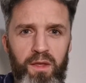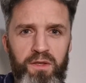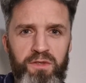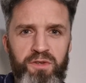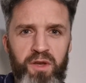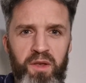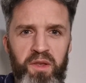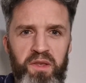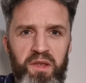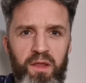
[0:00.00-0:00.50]

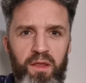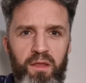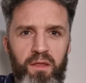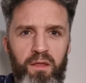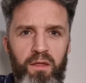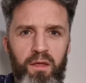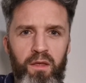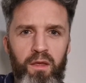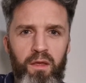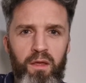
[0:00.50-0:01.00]
Interesting.
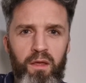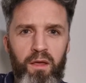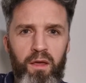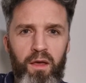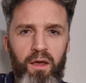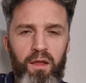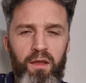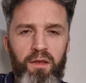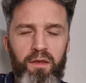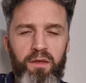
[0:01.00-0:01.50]

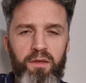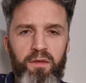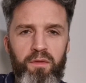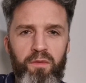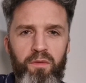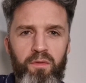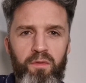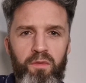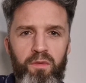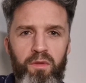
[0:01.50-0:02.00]
And
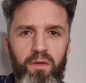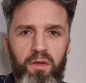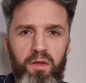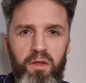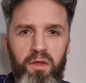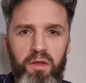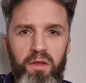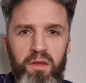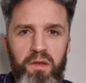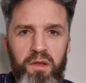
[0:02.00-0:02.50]

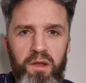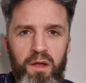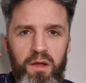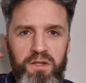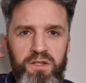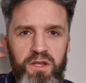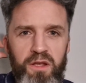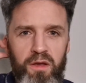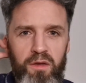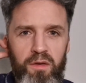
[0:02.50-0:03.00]

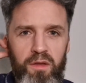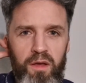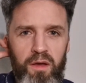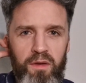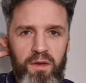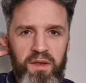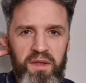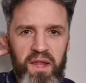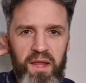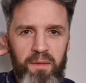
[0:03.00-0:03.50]
Sergio
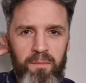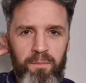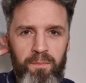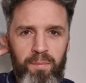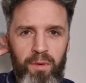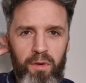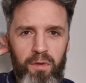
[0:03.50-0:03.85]
Leone is saying